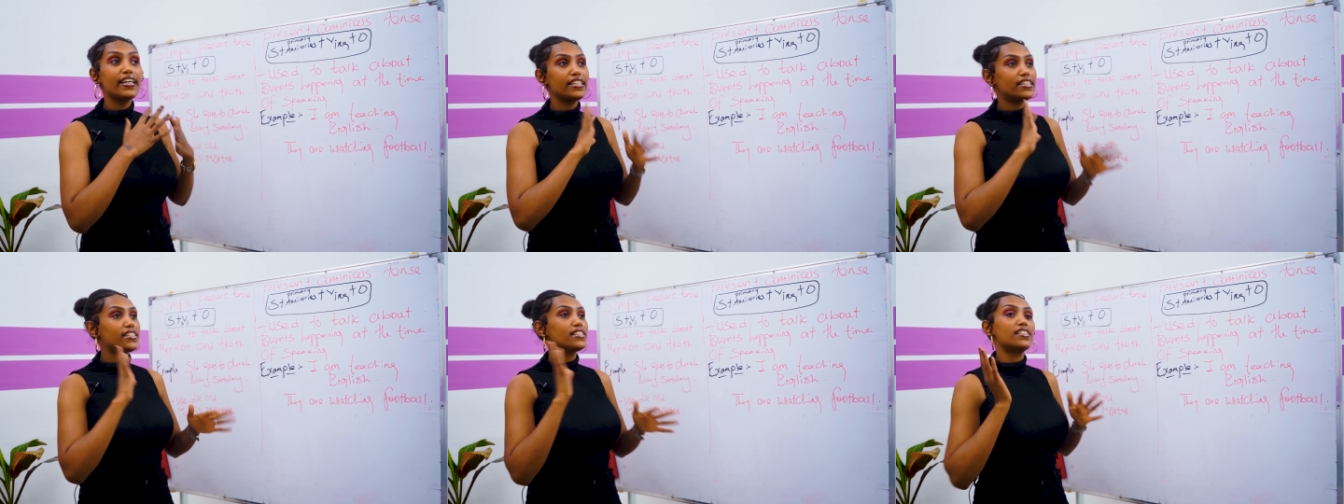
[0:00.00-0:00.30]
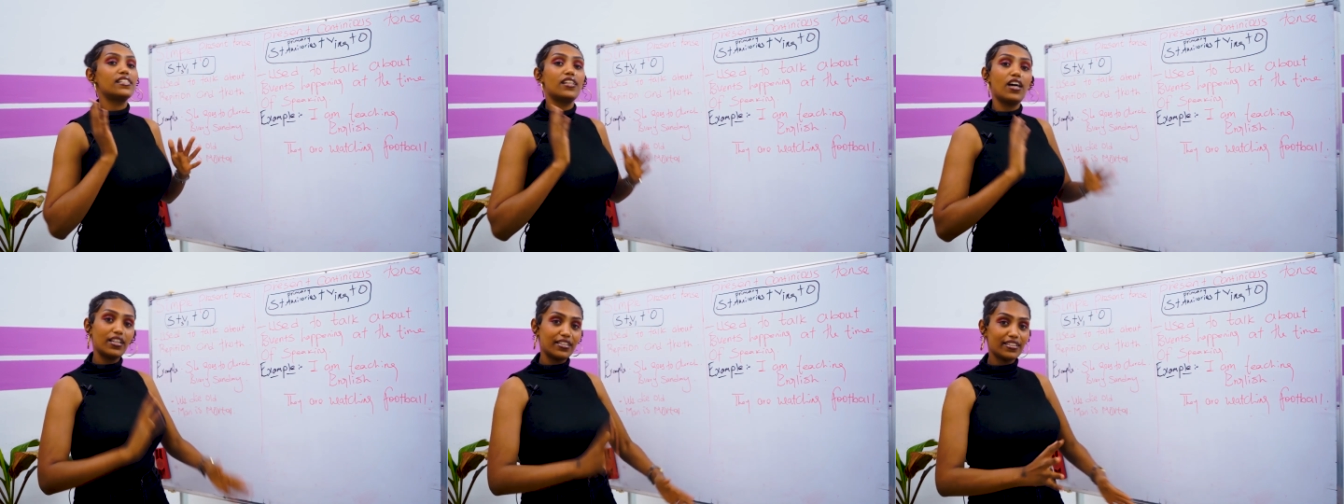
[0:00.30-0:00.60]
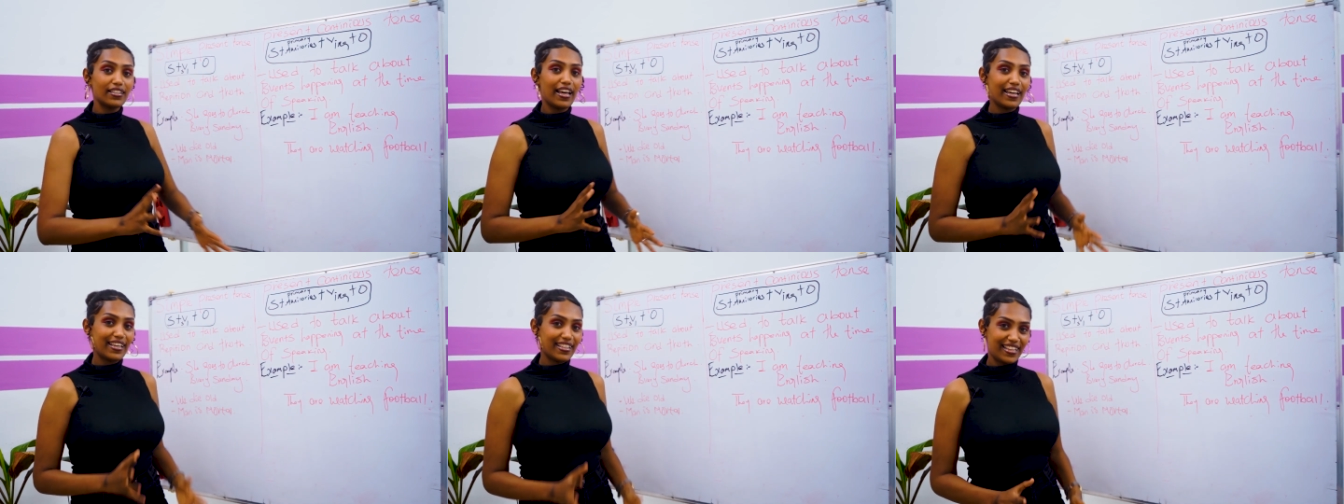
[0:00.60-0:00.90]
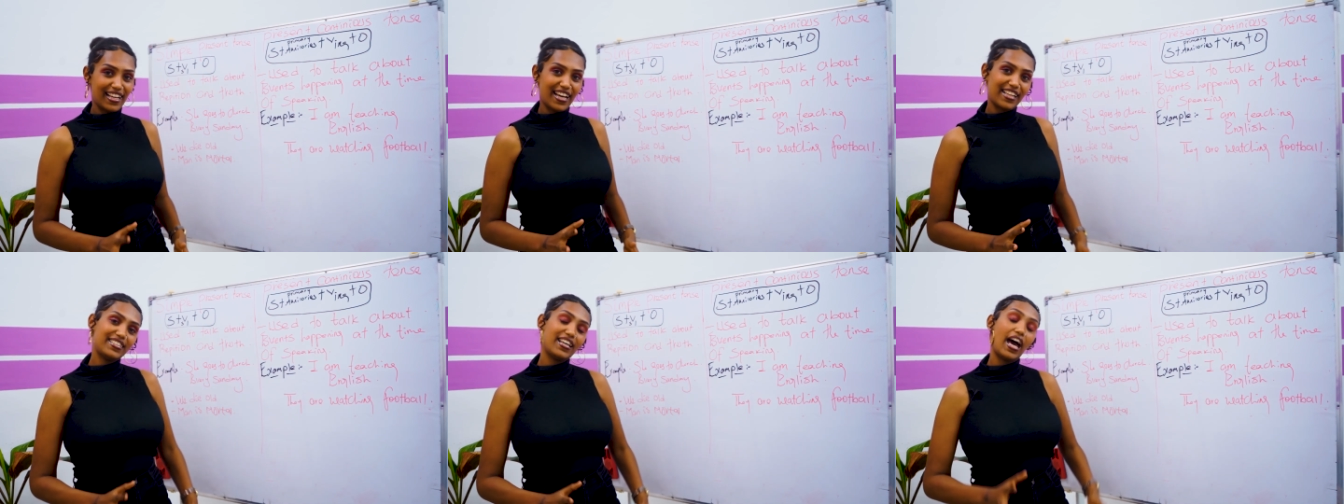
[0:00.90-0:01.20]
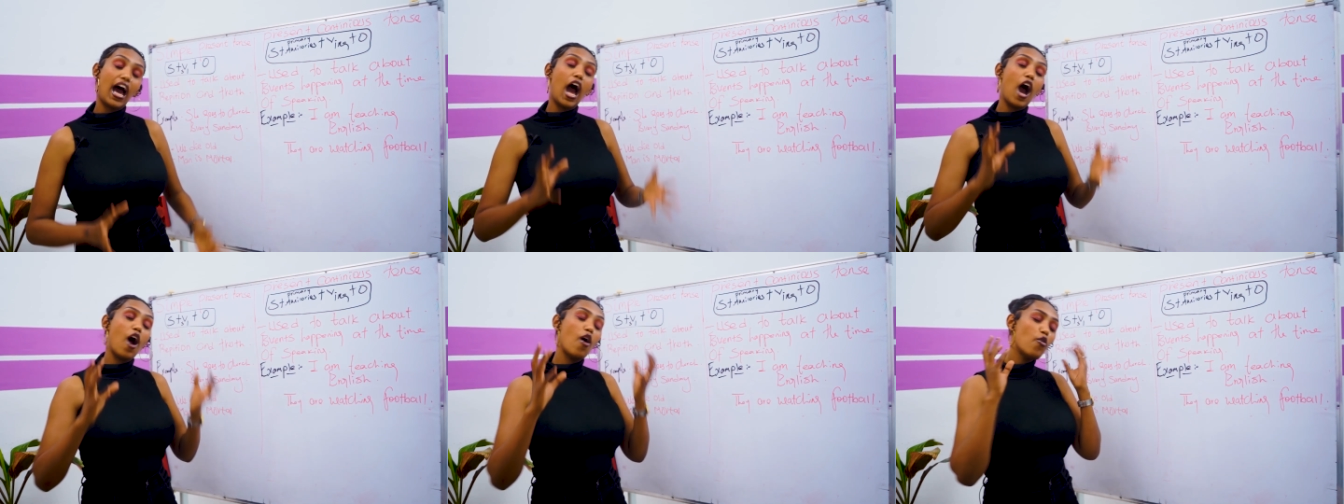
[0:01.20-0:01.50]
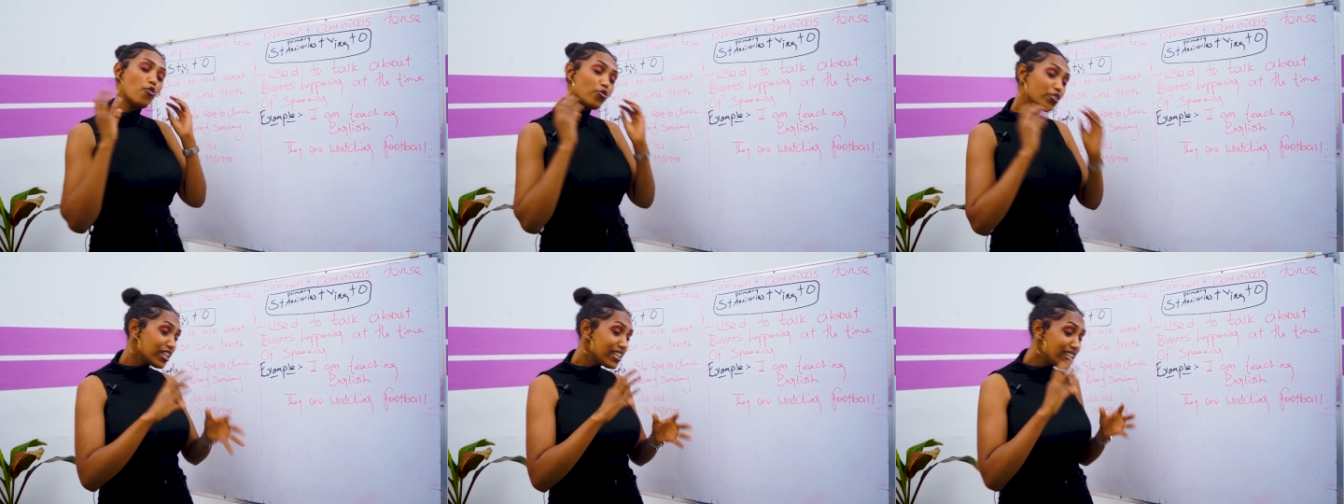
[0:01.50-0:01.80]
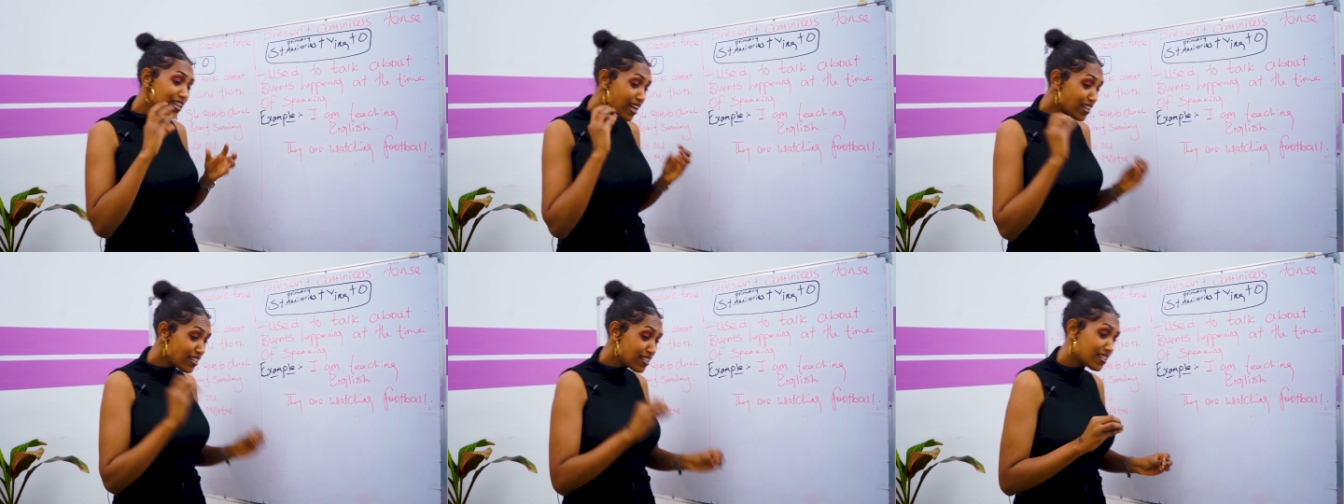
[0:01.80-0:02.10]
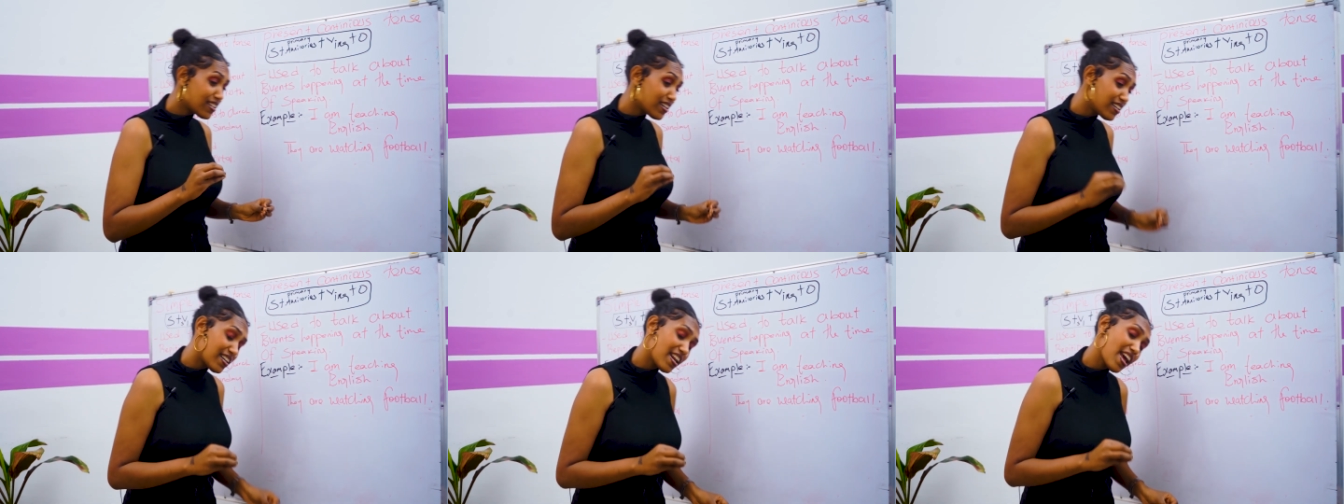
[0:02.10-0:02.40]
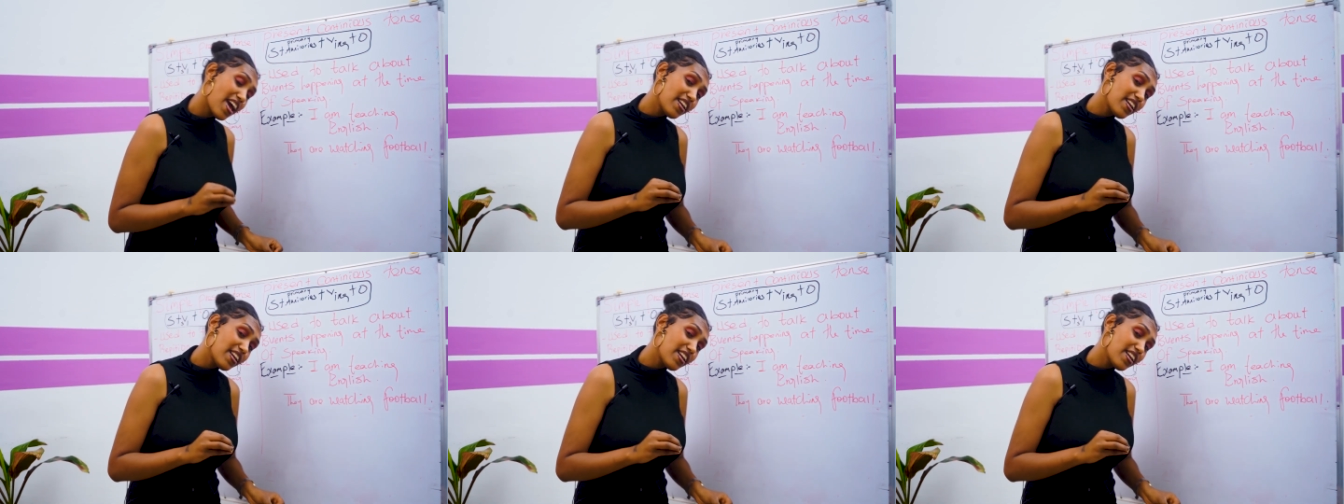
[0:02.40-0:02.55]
it's not like that. Ahun yadragna